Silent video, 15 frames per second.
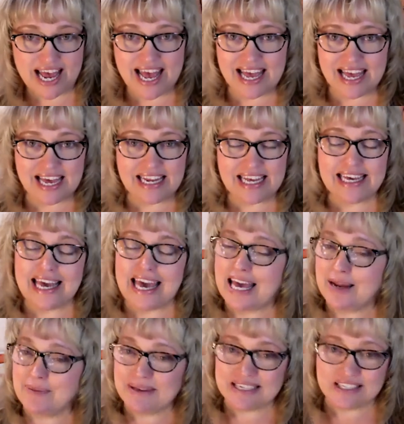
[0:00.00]
And it
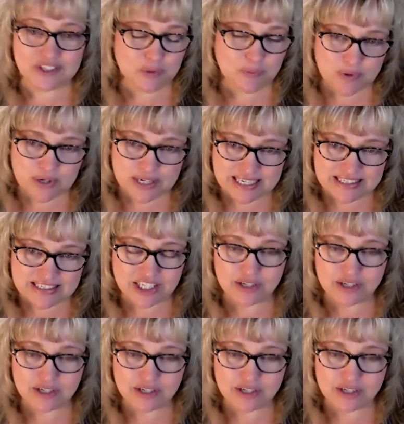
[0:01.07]
can be super easy.